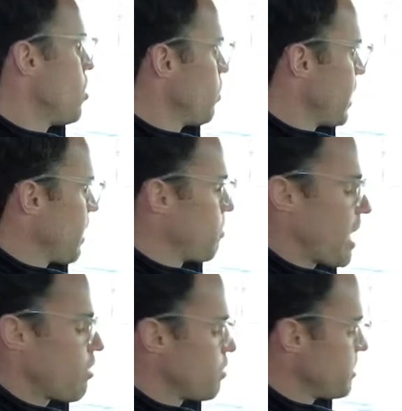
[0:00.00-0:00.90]
We have
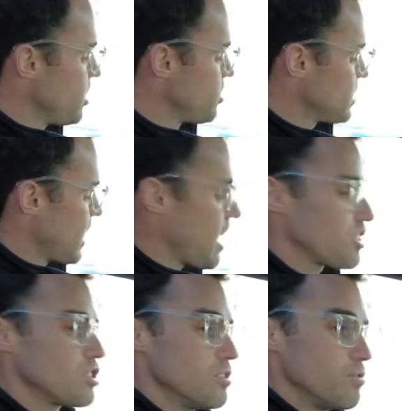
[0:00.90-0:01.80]
power mirrors that
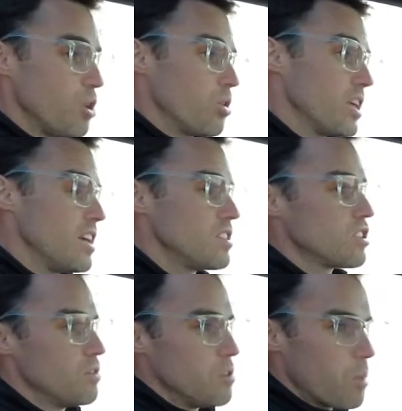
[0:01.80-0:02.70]
actually fold in,
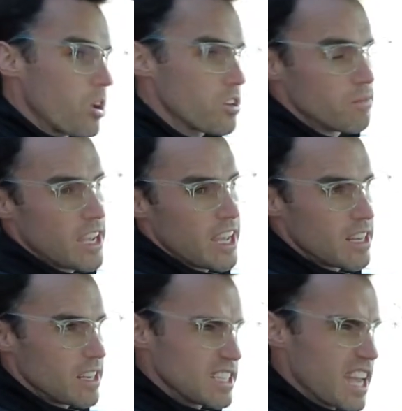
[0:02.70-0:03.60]
so if you park your van
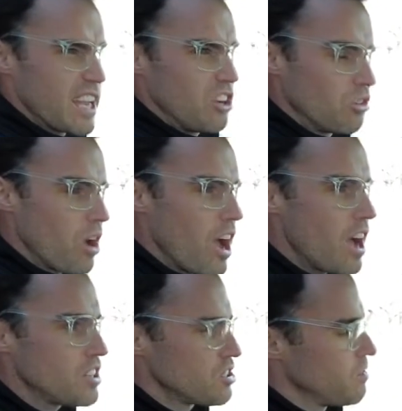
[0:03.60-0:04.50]
in a tight
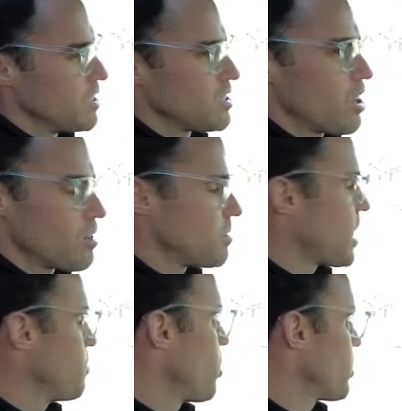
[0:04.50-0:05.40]
garage or even a
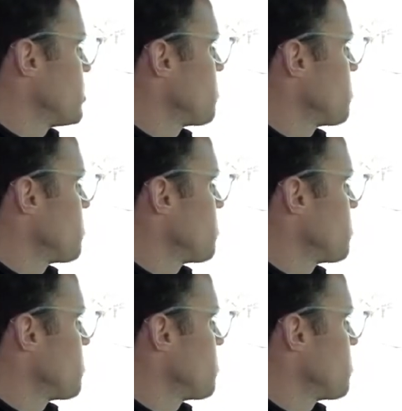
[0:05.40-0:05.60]
tight parking